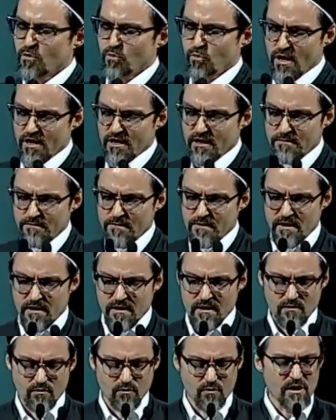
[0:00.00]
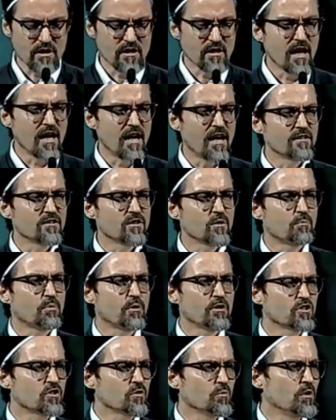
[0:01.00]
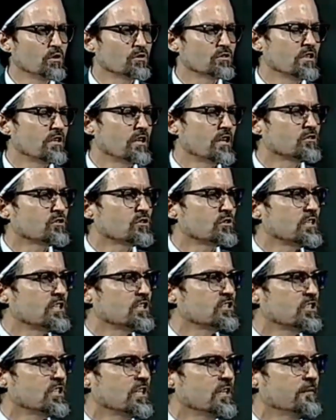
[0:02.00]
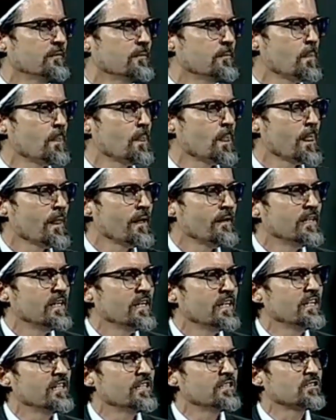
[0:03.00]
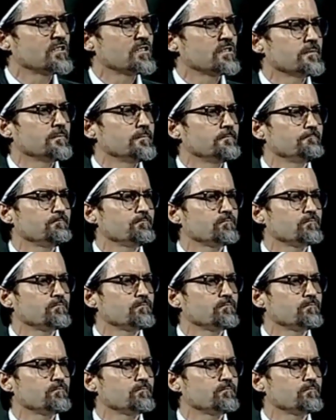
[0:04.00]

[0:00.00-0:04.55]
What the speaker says: One of the principles in our tradition is,